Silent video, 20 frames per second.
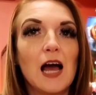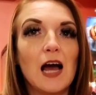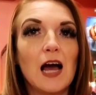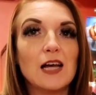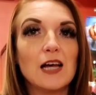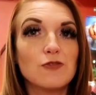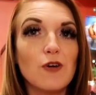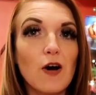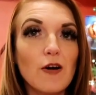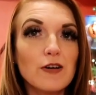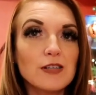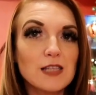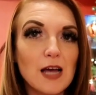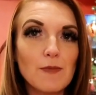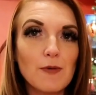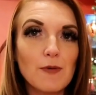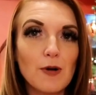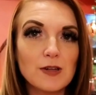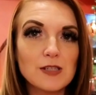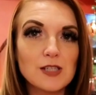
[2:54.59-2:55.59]
As far as
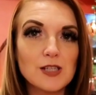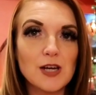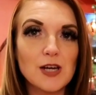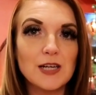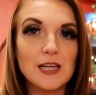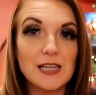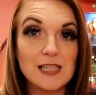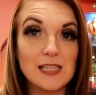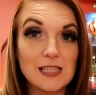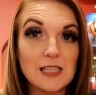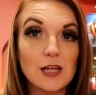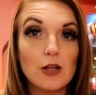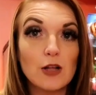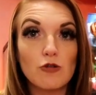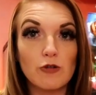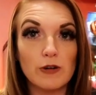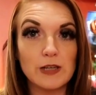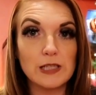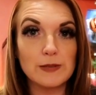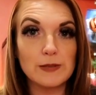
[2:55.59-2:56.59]
I'm concerned, it's still
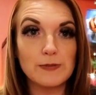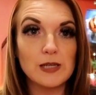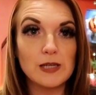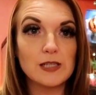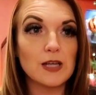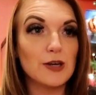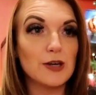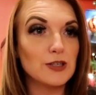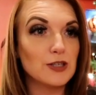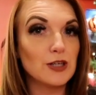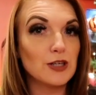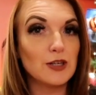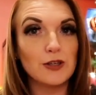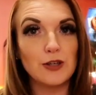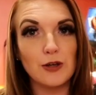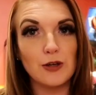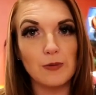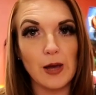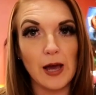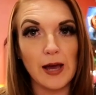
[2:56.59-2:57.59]
Christmas until
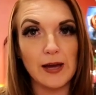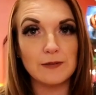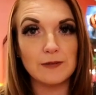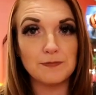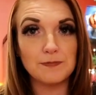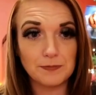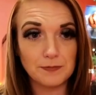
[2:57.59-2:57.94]
New Year.